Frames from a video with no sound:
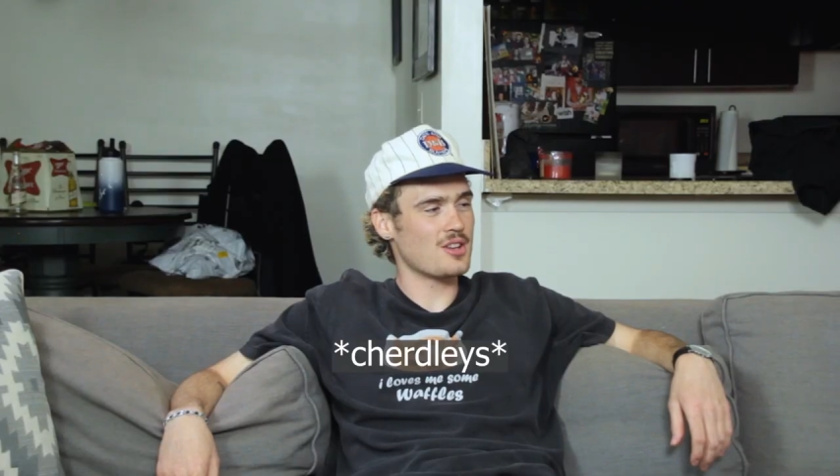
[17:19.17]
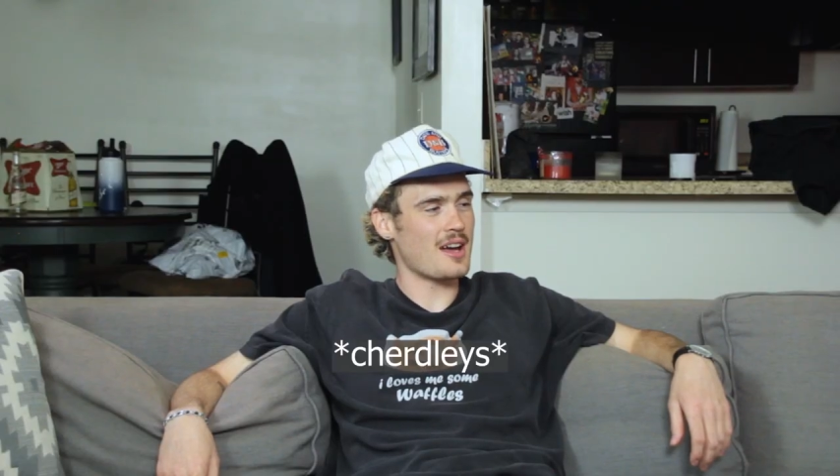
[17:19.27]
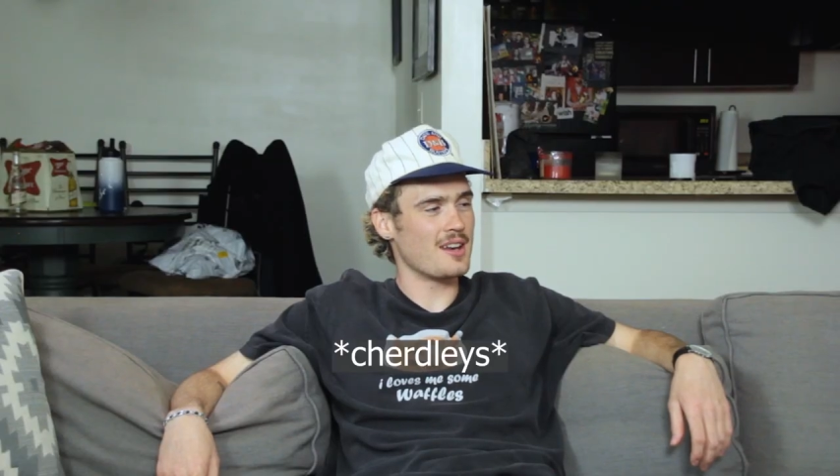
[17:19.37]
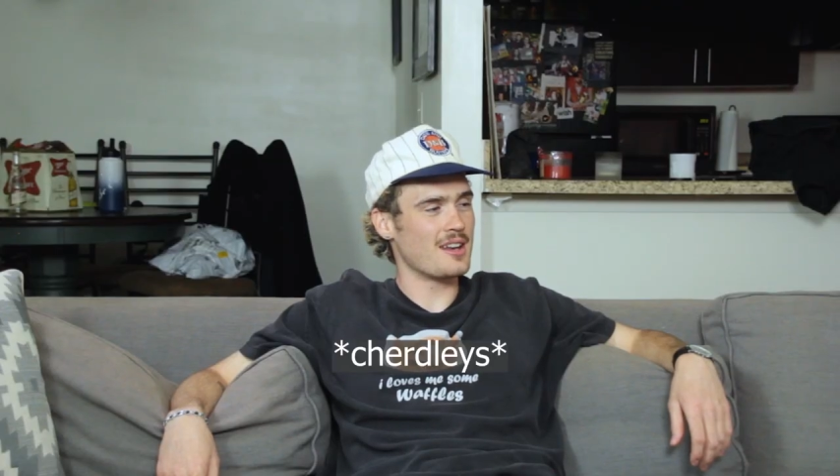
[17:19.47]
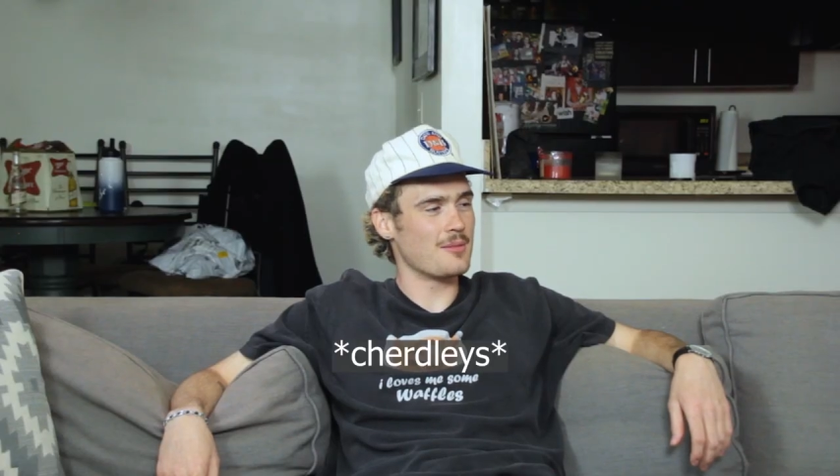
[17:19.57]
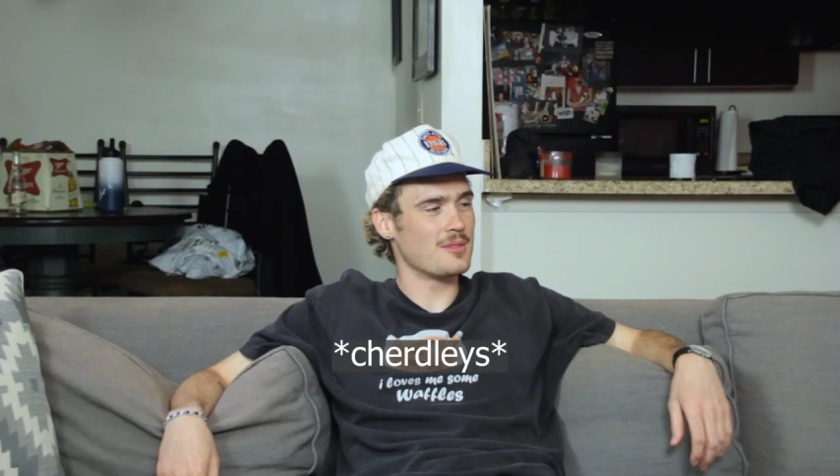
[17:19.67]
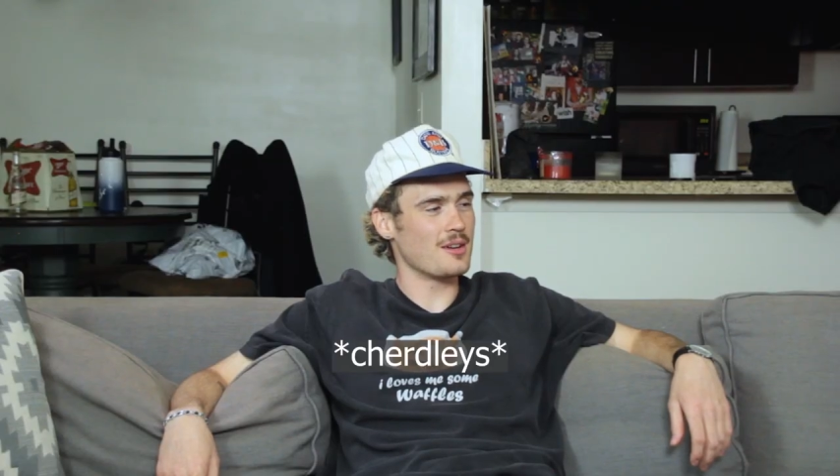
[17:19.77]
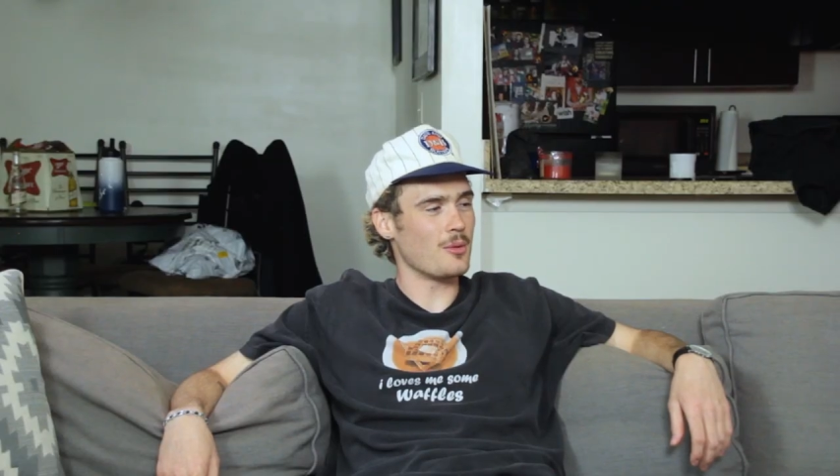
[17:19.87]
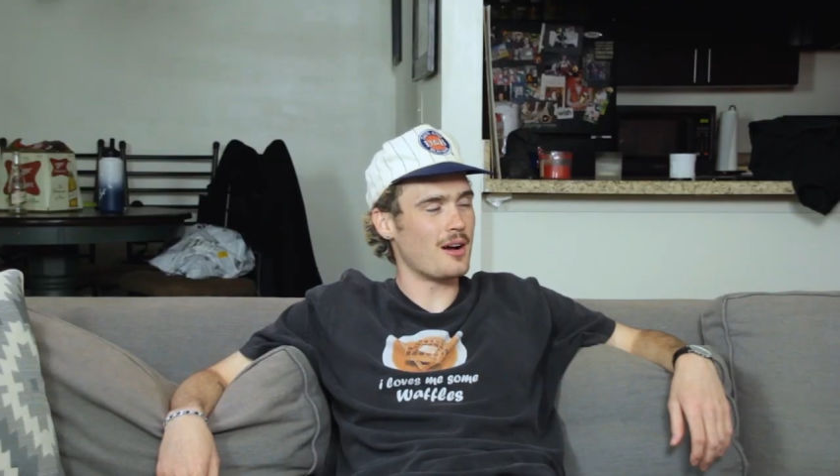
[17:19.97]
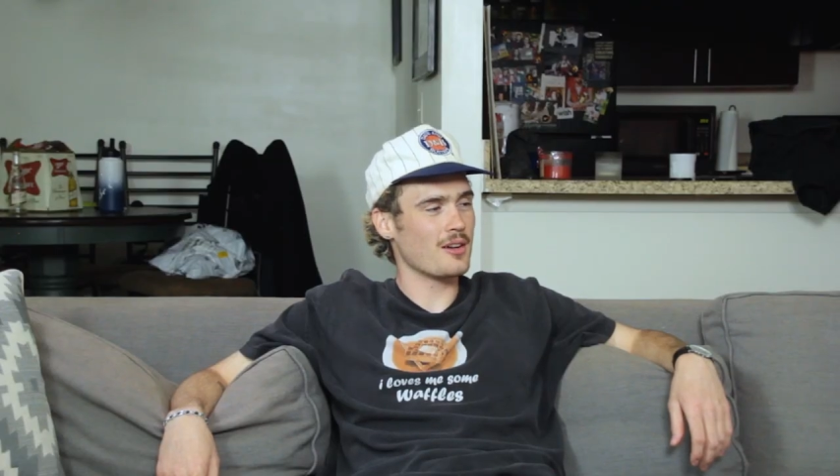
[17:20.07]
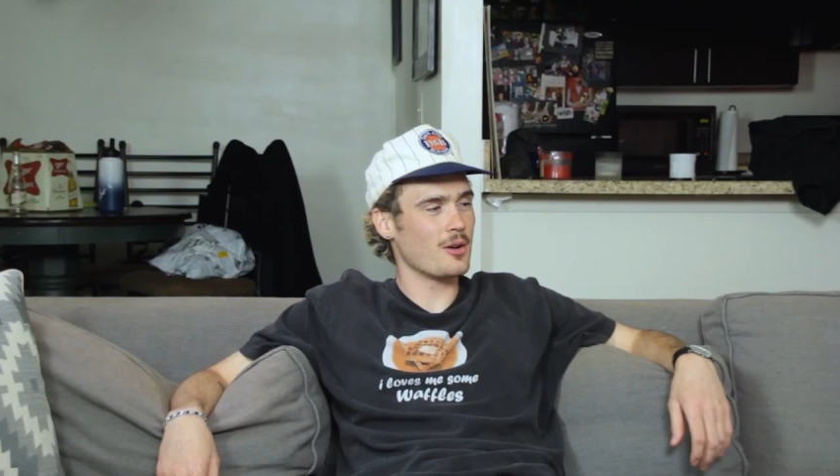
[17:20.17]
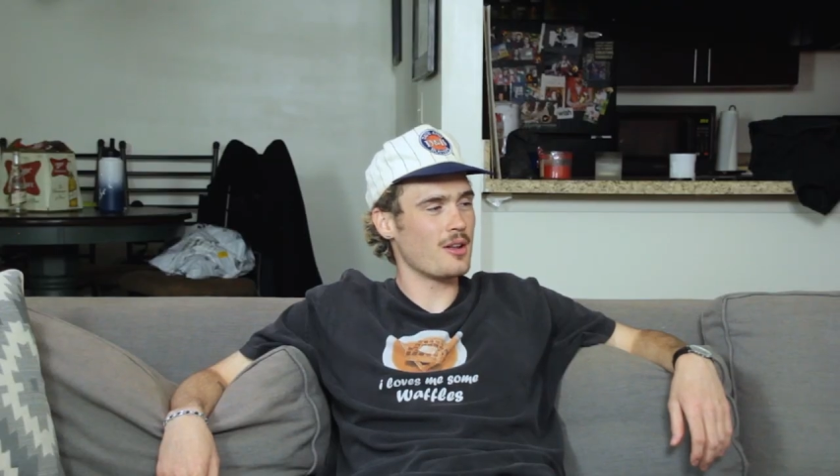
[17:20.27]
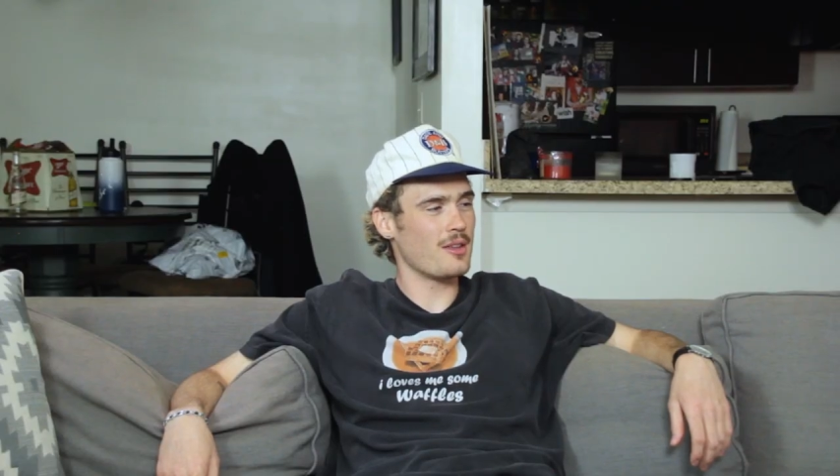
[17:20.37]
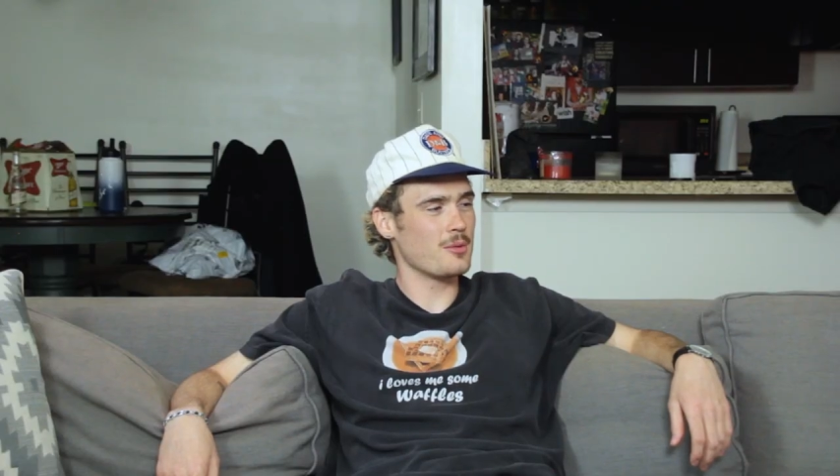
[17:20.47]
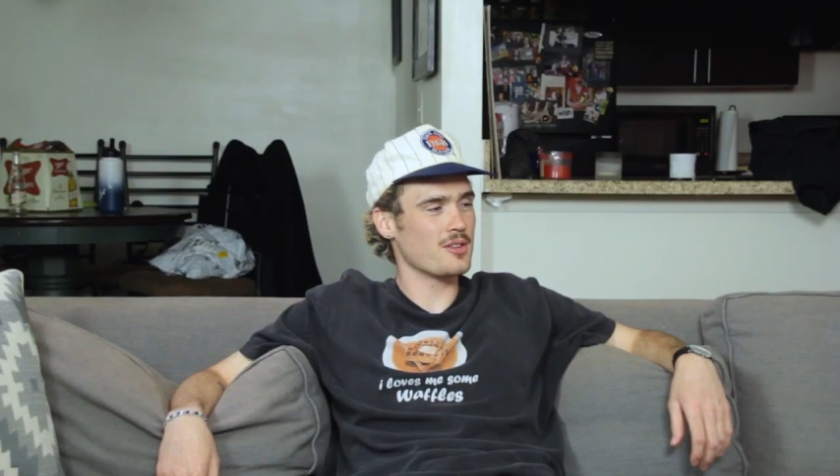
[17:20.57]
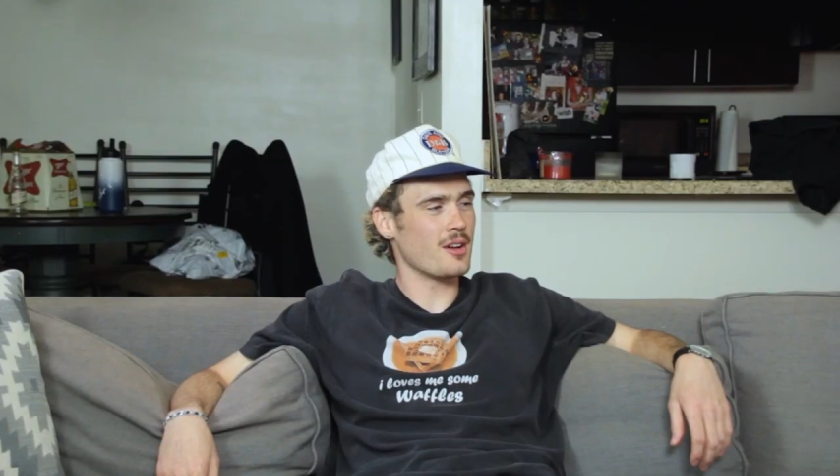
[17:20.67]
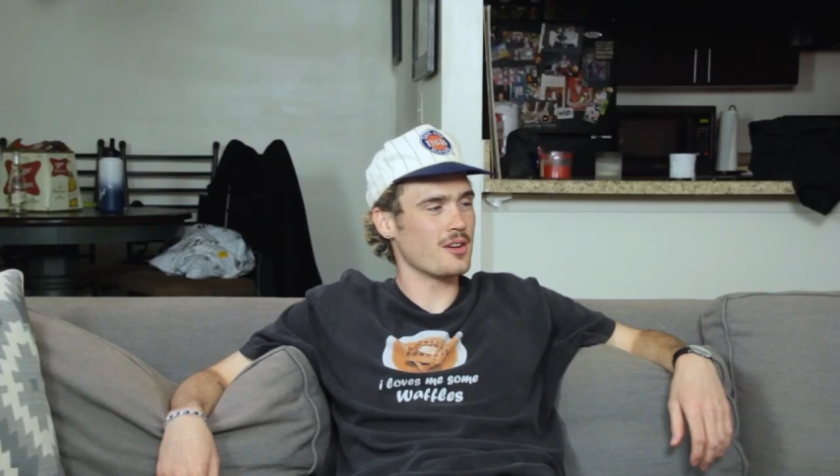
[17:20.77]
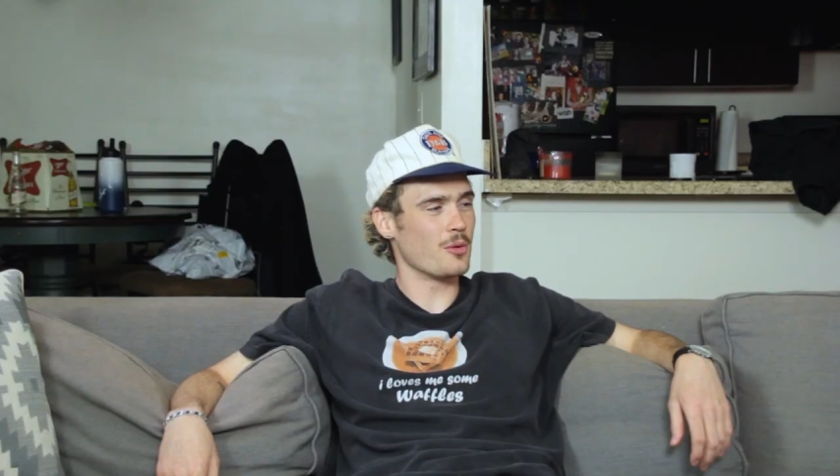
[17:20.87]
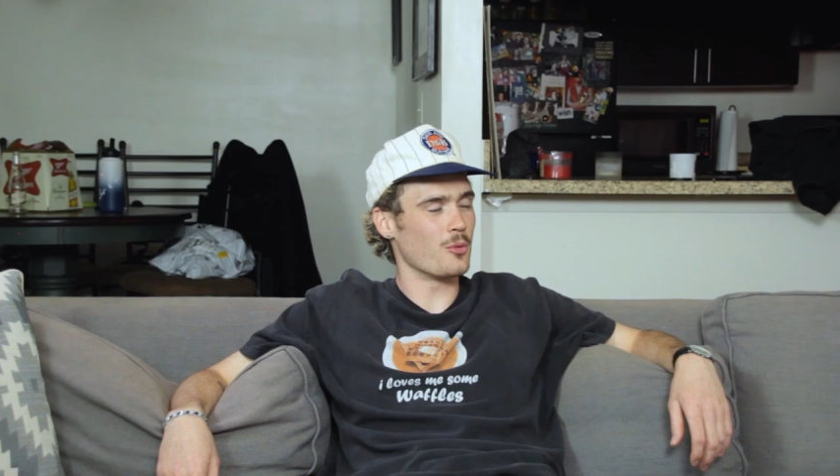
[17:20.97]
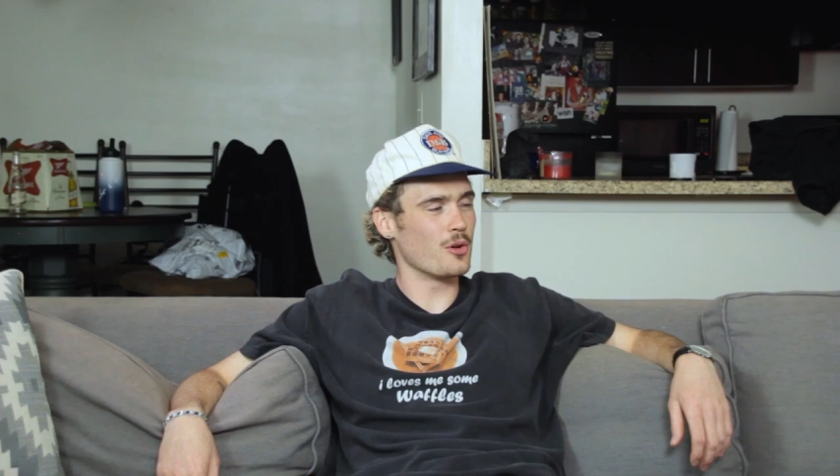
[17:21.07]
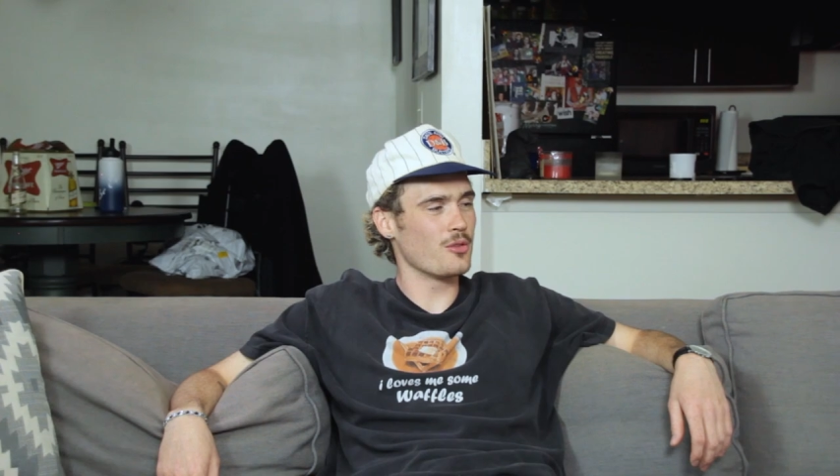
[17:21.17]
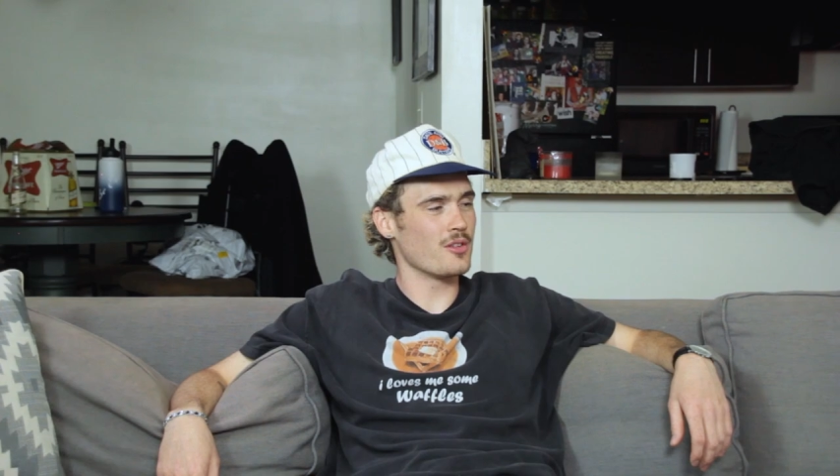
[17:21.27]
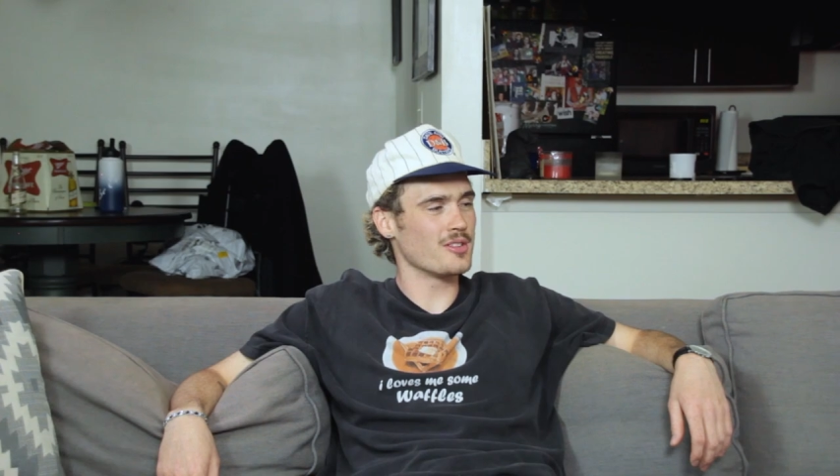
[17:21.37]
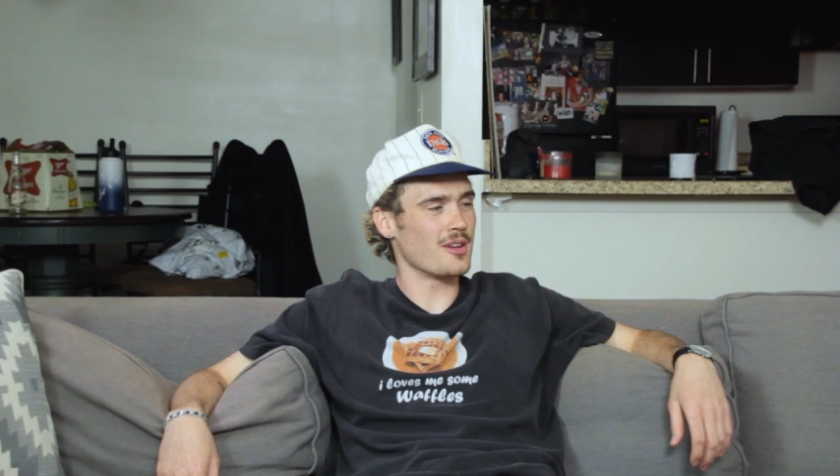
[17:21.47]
Chad and him did a while ago. It was on your roof or